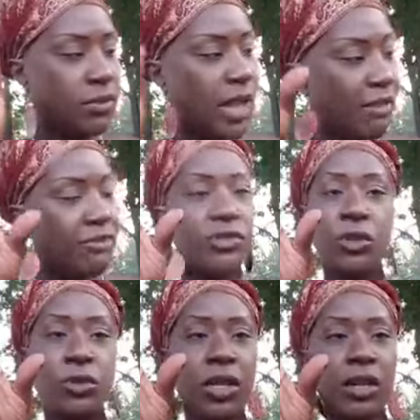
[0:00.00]
You have
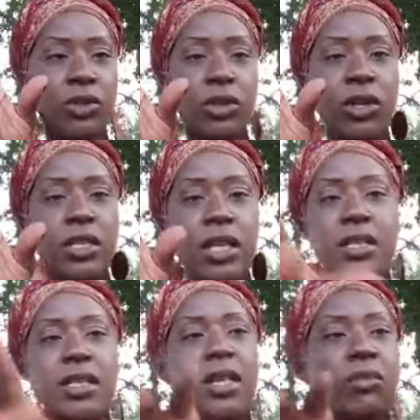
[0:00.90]
two sec 30
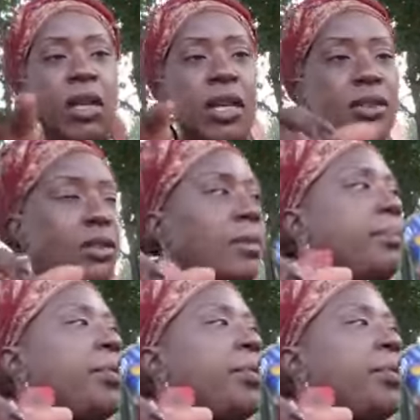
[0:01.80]
seconds to give me an answer.